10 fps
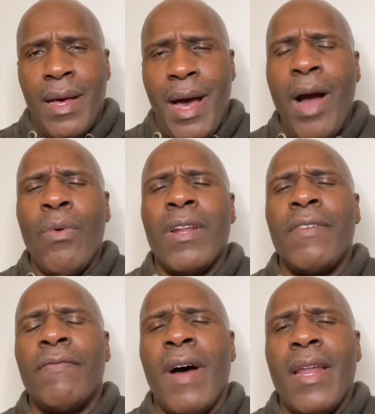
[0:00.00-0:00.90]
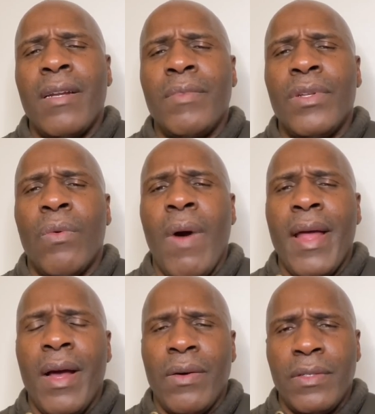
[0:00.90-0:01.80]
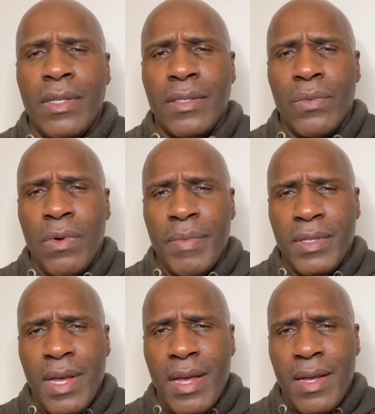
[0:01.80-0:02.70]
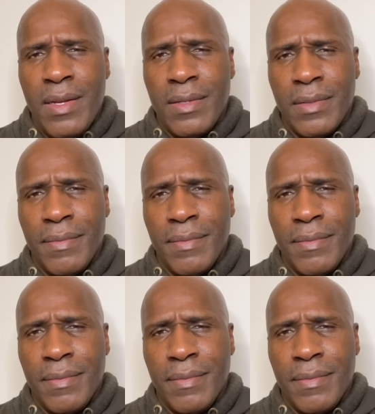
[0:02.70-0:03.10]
I would have invited him to the White House just to whoop his ass.